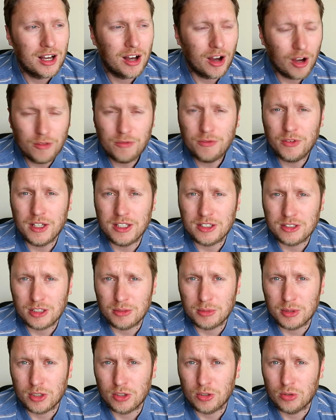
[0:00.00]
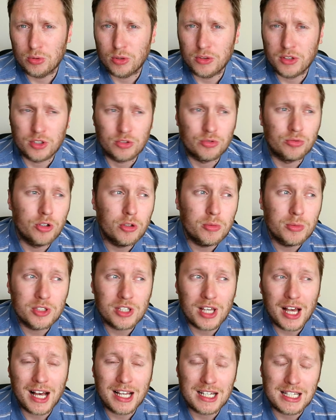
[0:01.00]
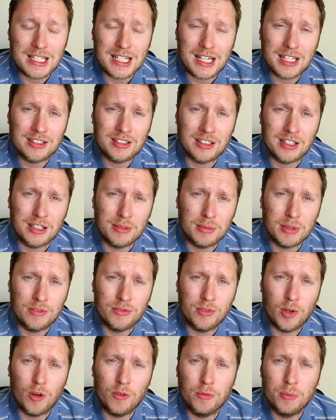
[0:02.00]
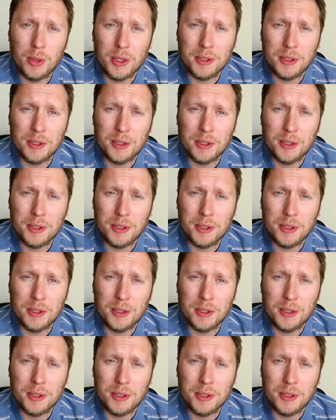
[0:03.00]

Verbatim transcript: Hopefully it's going to be a good one. There's rumours that Adidas are going to be involved,